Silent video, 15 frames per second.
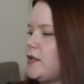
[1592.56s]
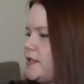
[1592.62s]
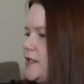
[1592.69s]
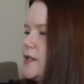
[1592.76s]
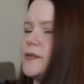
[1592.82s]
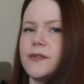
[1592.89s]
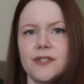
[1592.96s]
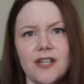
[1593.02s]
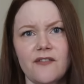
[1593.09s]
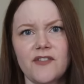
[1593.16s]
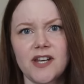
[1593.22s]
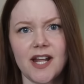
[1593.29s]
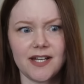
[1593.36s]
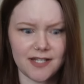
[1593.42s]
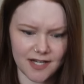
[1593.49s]
Also,
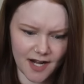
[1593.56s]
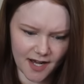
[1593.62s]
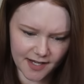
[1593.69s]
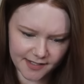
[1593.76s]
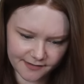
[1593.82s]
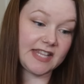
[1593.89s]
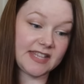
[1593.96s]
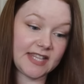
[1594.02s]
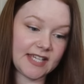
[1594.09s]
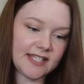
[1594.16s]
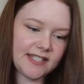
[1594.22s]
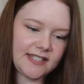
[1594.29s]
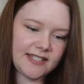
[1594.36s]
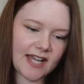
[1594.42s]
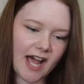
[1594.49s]
$7.99. And then
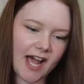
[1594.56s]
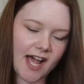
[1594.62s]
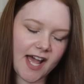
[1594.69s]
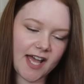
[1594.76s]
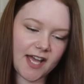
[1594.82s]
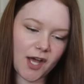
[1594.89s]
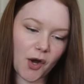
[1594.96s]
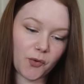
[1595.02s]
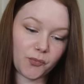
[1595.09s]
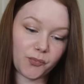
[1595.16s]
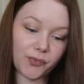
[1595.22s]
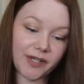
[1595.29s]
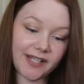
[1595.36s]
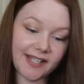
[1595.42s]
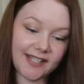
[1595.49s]
this I
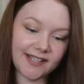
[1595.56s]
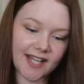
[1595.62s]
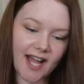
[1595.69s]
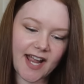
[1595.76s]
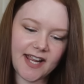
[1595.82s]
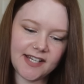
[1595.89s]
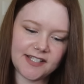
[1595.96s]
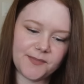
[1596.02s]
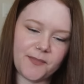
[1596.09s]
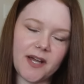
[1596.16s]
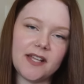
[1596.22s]
really liked,